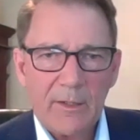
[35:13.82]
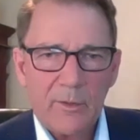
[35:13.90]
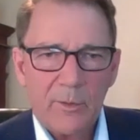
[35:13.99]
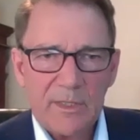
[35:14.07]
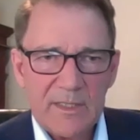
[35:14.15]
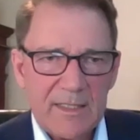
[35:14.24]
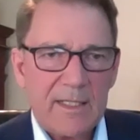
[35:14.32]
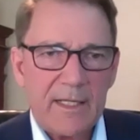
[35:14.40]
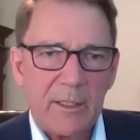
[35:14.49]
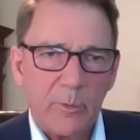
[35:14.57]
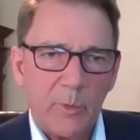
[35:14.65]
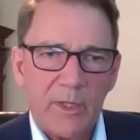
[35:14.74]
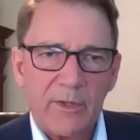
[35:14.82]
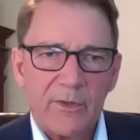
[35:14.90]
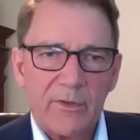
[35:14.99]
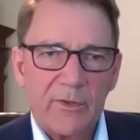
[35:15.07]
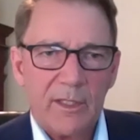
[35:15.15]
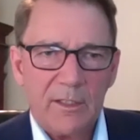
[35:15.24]
We're dealing
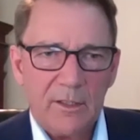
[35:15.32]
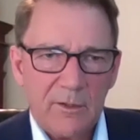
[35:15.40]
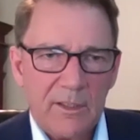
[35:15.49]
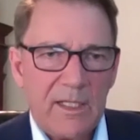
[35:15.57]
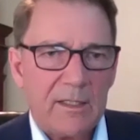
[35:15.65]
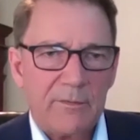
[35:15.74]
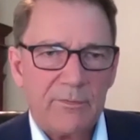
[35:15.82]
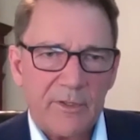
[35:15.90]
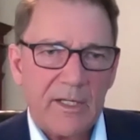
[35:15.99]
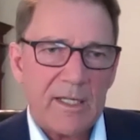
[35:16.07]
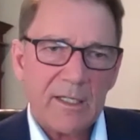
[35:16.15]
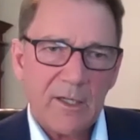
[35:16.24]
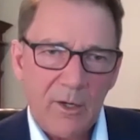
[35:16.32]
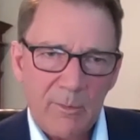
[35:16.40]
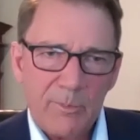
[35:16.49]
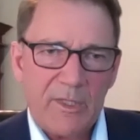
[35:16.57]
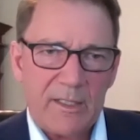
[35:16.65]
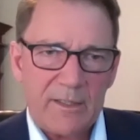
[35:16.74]
with a unique, very
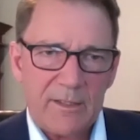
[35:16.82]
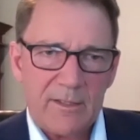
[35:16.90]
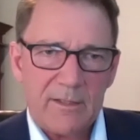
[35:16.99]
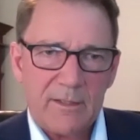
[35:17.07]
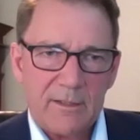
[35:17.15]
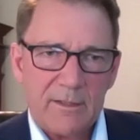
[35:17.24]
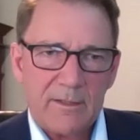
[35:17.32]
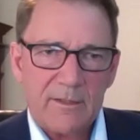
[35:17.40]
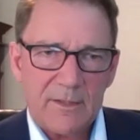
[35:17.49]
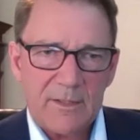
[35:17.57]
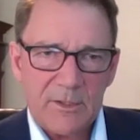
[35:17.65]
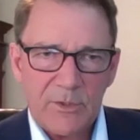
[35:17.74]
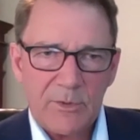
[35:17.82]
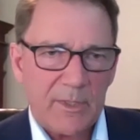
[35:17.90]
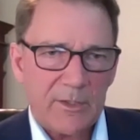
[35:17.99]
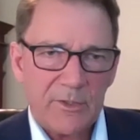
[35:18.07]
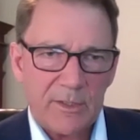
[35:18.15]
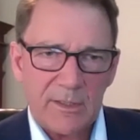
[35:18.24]
complex
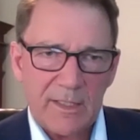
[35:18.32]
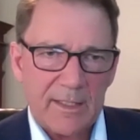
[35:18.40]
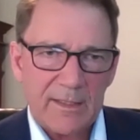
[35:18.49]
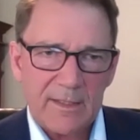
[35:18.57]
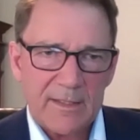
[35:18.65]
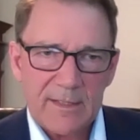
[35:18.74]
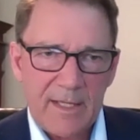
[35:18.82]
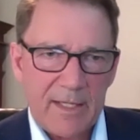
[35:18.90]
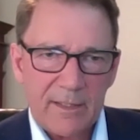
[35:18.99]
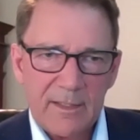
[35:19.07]
situation at this lake.